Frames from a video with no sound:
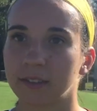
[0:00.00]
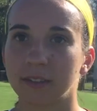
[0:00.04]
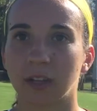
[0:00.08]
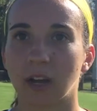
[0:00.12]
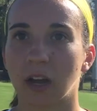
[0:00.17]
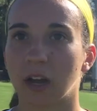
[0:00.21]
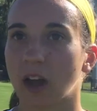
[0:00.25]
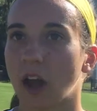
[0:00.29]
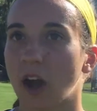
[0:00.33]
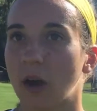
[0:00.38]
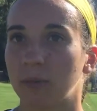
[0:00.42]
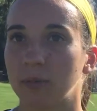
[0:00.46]

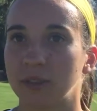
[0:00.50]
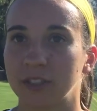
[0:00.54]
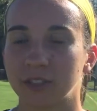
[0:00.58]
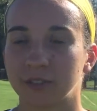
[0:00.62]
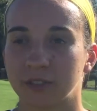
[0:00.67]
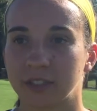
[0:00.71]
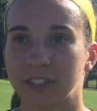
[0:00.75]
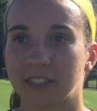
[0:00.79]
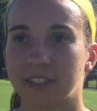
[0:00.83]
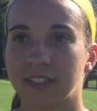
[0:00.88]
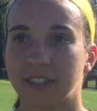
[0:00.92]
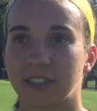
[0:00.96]
accomplish
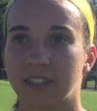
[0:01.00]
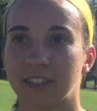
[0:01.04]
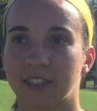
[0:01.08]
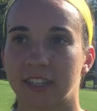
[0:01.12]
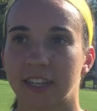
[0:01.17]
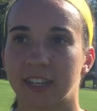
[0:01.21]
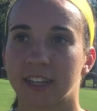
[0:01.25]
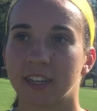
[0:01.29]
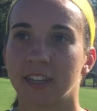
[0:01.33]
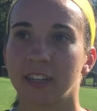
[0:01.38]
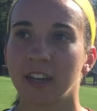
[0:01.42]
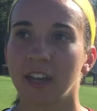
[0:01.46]
for the
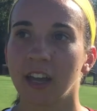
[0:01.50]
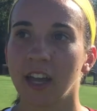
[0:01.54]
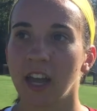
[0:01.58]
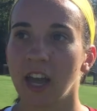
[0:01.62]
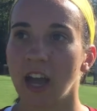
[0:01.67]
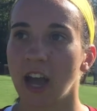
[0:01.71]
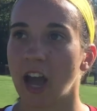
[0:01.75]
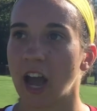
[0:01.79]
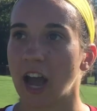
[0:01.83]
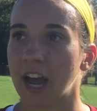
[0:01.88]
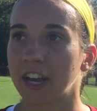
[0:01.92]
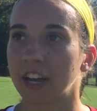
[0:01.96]
season.
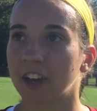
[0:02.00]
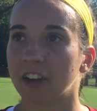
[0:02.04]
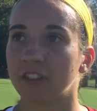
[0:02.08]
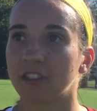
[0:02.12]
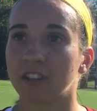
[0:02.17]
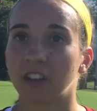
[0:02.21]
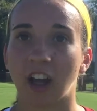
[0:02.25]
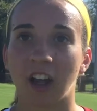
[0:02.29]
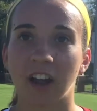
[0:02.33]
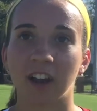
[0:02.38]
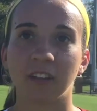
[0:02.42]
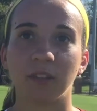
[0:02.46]
I know a
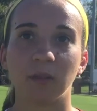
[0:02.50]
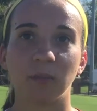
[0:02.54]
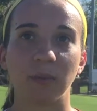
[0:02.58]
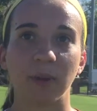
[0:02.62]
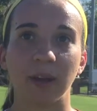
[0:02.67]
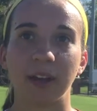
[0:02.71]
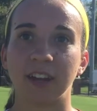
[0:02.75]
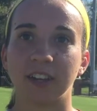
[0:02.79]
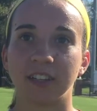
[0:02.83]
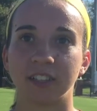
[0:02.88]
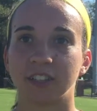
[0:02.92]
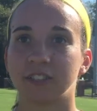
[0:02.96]
lot of the
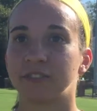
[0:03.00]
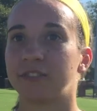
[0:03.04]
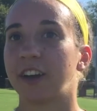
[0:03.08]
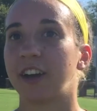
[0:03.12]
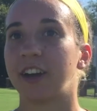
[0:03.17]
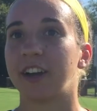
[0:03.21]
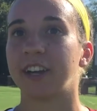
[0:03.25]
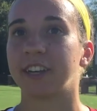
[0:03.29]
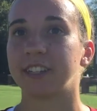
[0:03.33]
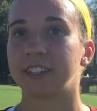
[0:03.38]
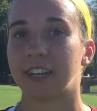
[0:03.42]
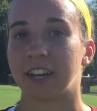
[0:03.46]
players are
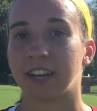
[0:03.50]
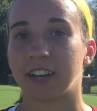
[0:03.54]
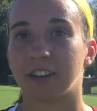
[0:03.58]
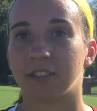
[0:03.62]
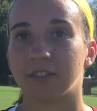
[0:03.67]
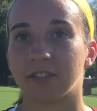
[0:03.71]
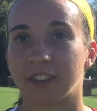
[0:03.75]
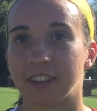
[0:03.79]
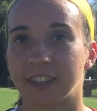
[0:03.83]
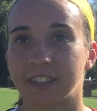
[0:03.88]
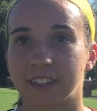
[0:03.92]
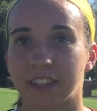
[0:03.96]
very excited
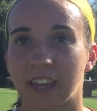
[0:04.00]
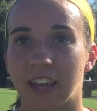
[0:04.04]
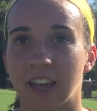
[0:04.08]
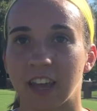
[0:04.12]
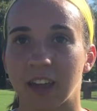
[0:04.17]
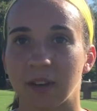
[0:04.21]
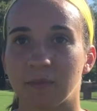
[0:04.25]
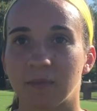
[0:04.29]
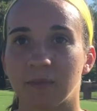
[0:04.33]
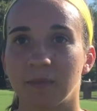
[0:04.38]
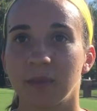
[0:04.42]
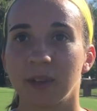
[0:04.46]
for this
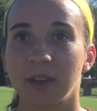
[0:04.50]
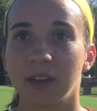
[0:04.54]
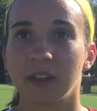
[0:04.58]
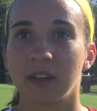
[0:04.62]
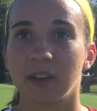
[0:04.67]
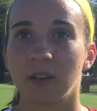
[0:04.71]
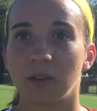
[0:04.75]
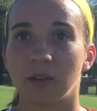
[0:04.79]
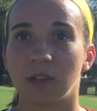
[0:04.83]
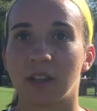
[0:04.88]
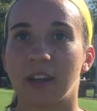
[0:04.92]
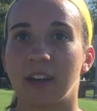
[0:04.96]
game.
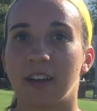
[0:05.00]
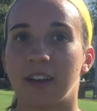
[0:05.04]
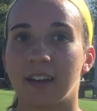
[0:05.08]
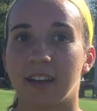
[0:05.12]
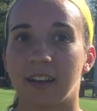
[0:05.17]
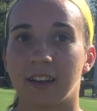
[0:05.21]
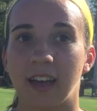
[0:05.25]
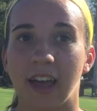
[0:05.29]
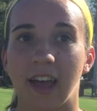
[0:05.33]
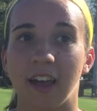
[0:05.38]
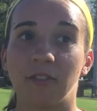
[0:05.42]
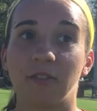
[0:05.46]

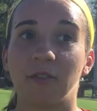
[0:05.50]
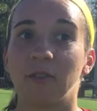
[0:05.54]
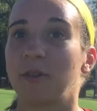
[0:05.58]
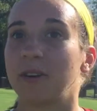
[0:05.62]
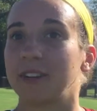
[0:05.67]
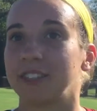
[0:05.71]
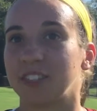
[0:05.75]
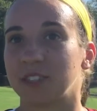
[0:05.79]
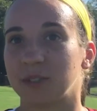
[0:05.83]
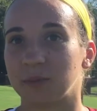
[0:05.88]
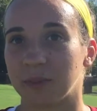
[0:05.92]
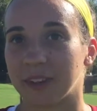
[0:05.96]

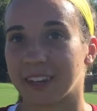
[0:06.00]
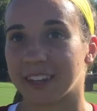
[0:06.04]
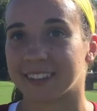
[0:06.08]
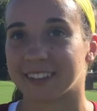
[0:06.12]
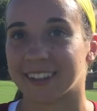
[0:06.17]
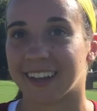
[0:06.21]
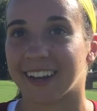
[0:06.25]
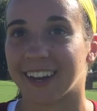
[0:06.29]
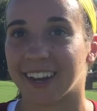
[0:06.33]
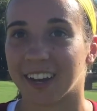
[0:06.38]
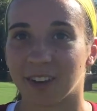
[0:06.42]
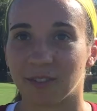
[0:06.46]
Everyone should be
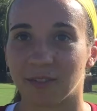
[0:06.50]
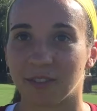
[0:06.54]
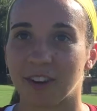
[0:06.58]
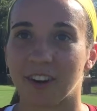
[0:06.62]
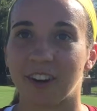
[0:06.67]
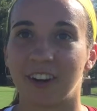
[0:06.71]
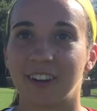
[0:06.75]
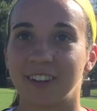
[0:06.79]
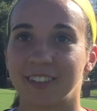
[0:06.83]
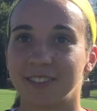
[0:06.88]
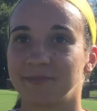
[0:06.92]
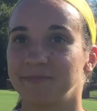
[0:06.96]
excited. We're
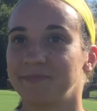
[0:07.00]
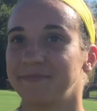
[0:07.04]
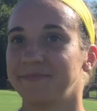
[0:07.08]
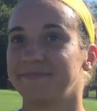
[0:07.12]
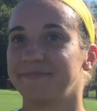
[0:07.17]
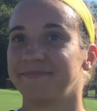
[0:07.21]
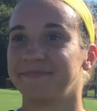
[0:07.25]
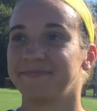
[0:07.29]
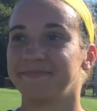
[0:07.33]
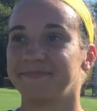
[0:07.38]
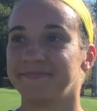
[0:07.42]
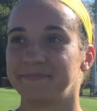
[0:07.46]
all
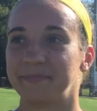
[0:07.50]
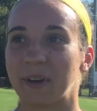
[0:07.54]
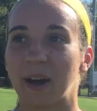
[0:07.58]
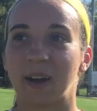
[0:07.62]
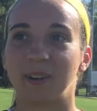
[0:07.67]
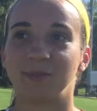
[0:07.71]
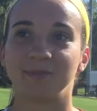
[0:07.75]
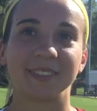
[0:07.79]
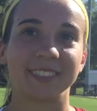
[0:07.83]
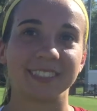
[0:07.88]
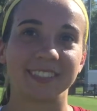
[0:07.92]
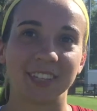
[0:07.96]

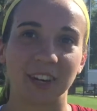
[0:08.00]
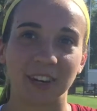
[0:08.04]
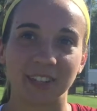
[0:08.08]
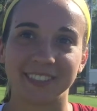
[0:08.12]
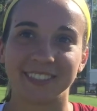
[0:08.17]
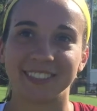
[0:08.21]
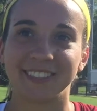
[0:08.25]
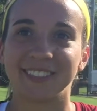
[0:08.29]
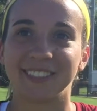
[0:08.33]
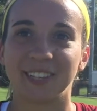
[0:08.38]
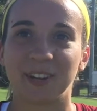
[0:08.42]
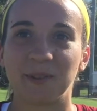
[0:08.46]
pumped. It's our
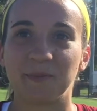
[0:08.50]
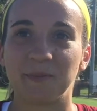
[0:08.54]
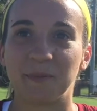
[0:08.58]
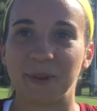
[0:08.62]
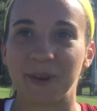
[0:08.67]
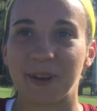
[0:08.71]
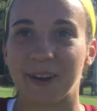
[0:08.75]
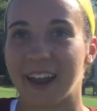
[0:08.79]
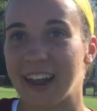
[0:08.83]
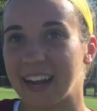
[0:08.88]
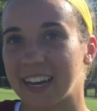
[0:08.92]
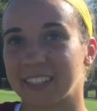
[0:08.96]
season opener
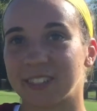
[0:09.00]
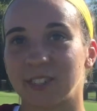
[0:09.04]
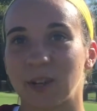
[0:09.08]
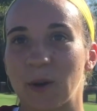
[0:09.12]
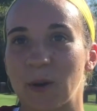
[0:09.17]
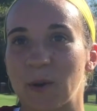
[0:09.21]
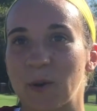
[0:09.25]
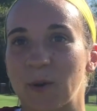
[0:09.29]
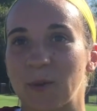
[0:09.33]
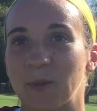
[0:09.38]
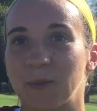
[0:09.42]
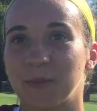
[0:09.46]
and it's
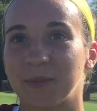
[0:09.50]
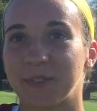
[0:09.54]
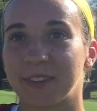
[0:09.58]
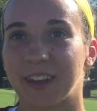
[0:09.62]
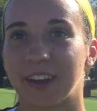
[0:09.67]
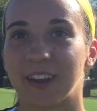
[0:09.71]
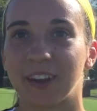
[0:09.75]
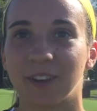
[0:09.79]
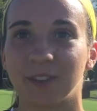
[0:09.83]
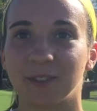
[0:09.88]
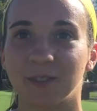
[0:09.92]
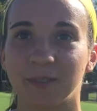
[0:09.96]
home,
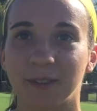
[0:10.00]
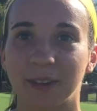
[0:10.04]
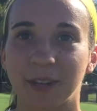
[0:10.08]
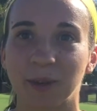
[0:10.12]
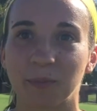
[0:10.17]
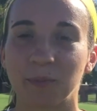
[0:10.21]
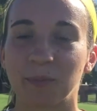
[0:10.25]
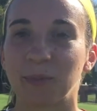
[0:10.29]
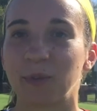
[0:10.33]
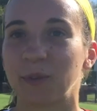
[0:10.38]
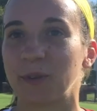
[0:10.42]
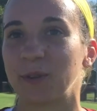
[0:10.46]
so we
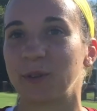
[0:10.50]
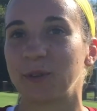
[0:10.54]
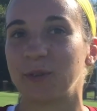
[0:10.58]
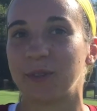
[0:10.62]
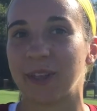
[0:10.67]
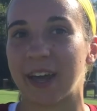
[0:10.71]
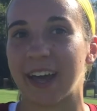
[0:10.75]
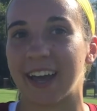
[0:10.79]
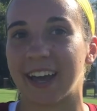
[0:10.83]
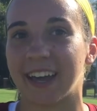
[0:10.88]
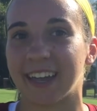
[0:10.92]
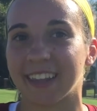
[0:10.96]
can prove
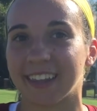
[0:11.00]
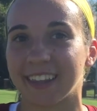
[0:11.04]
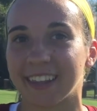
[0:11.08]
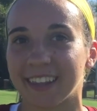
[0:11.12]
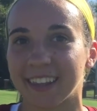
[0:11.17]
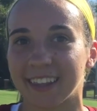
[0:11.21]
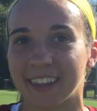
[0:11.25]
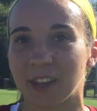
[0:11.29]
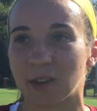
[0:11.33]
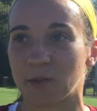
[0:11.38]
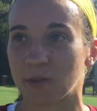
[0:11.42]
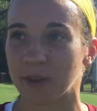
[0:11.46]
that
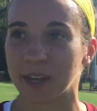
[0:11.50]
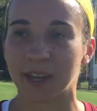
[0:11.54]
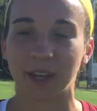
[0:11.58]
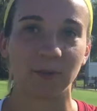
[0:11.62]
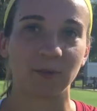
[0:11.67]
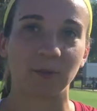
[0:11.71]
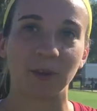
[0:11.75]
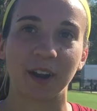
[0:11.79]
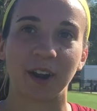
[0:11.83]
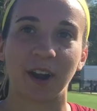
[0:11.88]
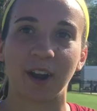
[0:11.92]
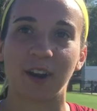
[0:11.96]
we
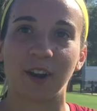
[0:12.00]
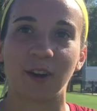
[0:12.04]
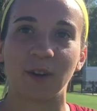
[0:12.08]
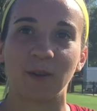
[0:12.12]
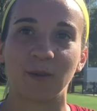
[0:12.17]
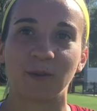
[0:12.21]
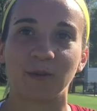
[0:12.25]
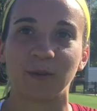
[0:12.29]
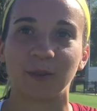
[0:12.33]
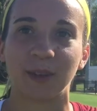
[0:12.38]
can win on our home